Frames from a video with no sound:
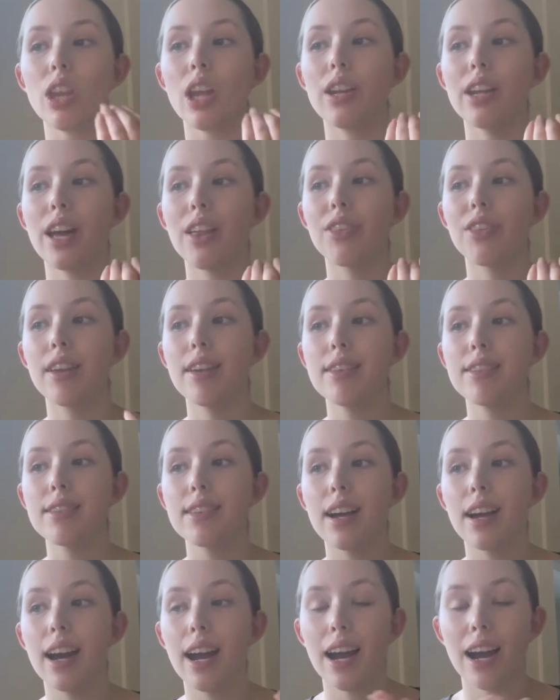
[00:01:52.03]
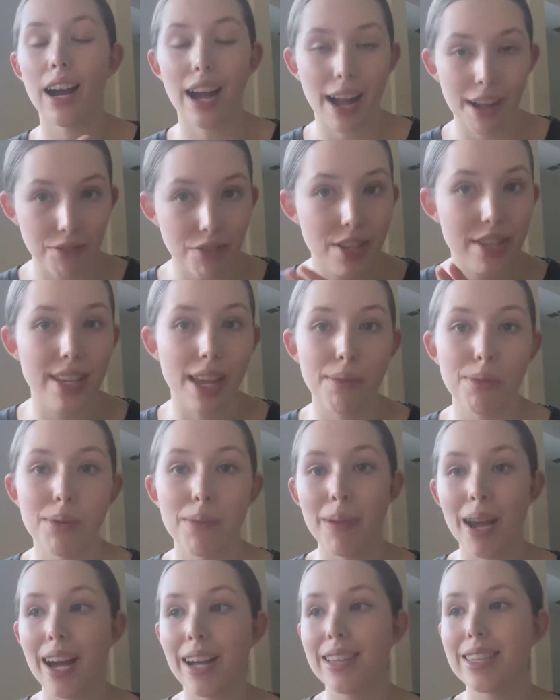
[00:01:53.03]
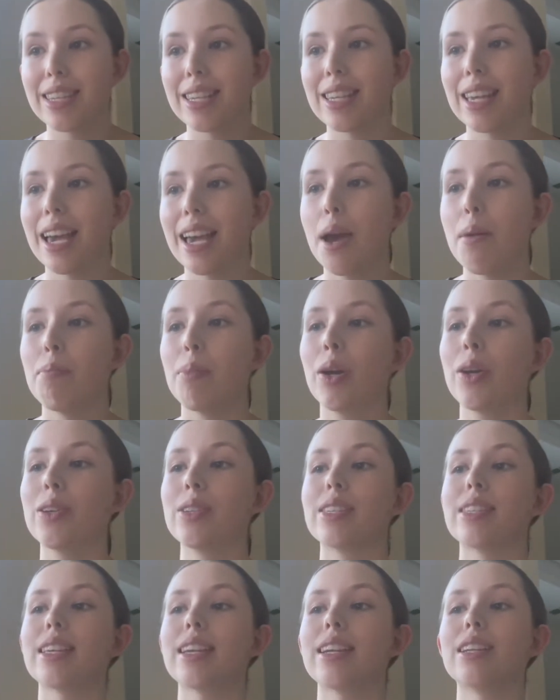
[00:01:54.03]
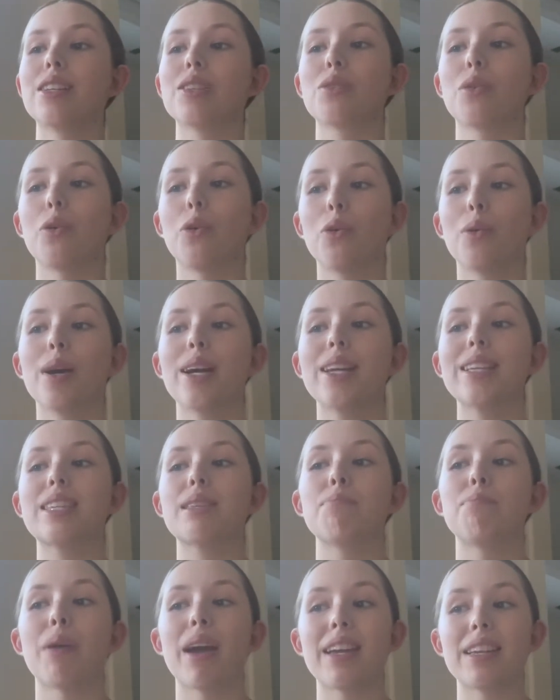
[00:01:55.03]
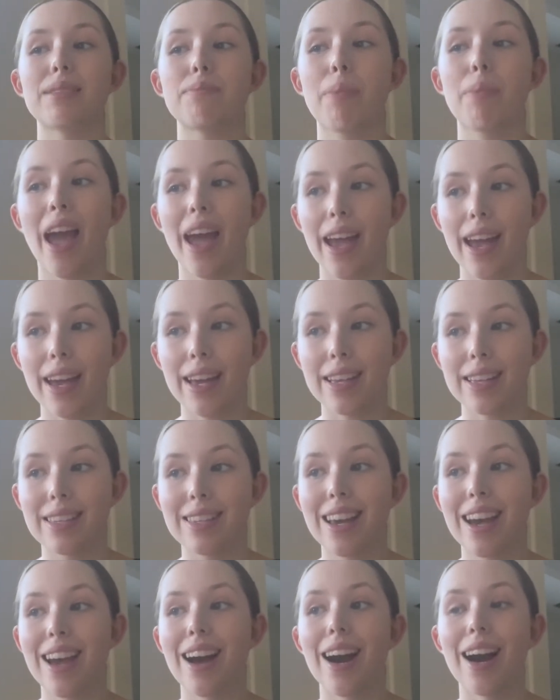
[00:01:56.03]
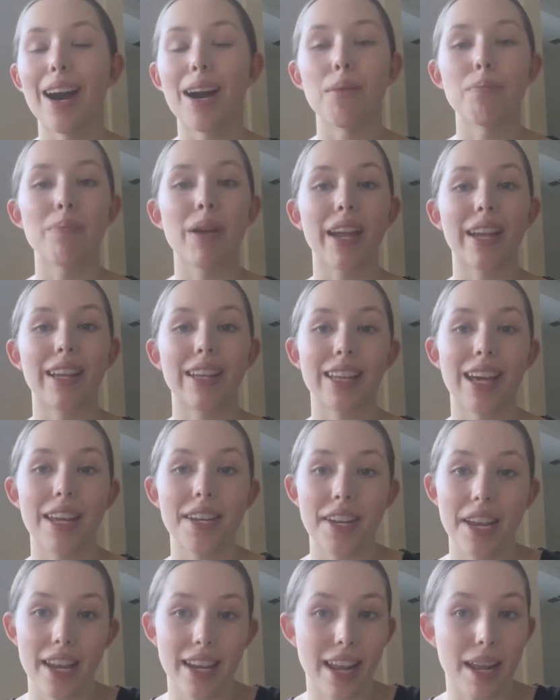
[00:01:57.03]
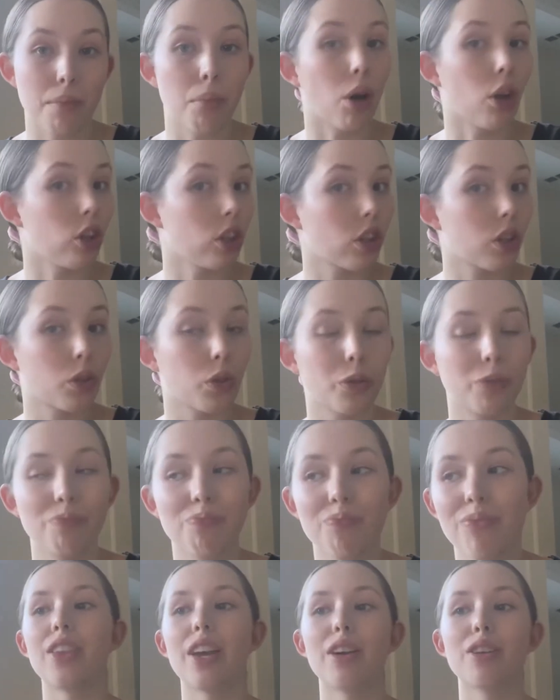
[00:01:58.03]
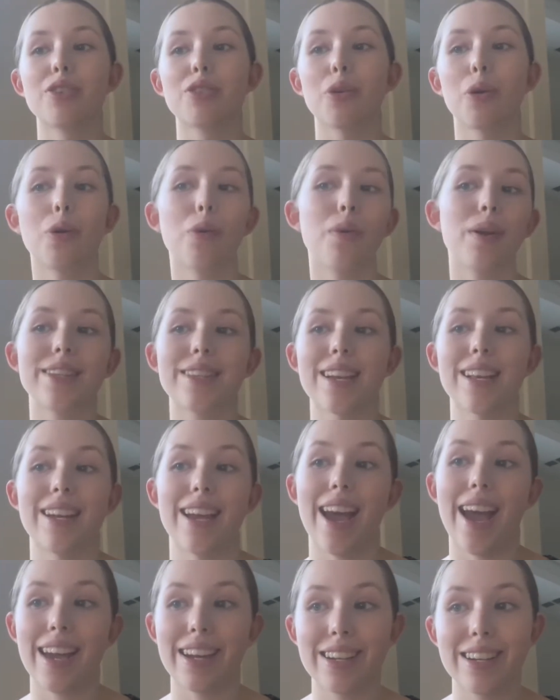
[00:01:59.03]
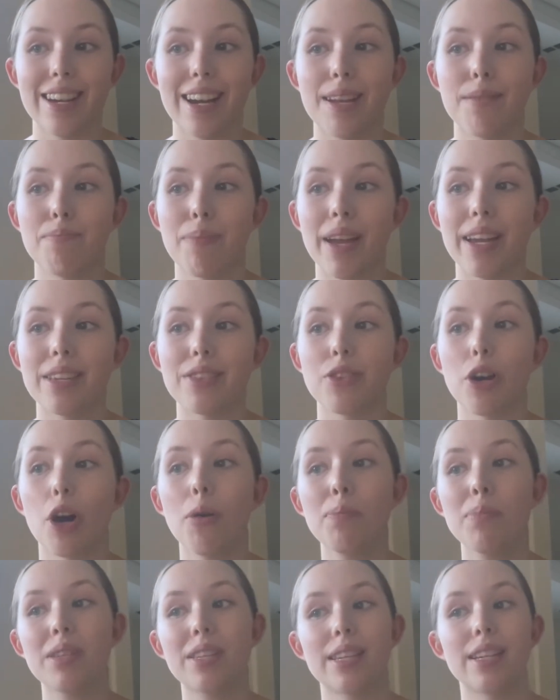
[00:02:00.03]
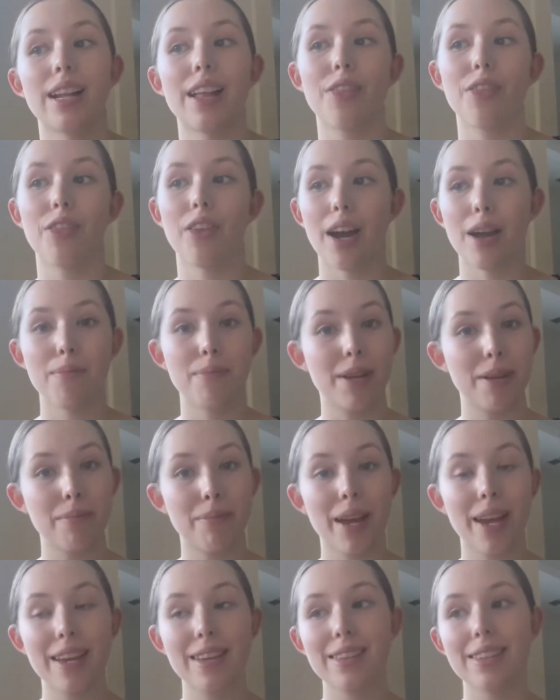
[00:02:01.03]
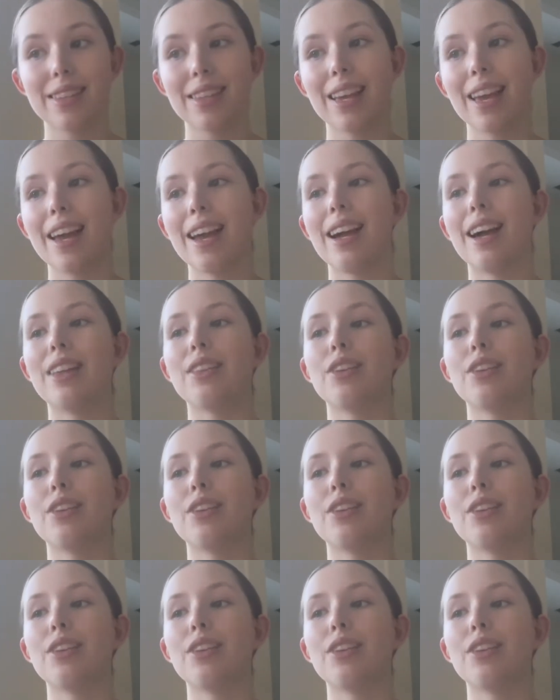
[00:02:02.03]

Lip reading: Now, these have the same amounts because it is always the base pairs up in a DNA molecule. There is always an adenine base opposite a thymine base, and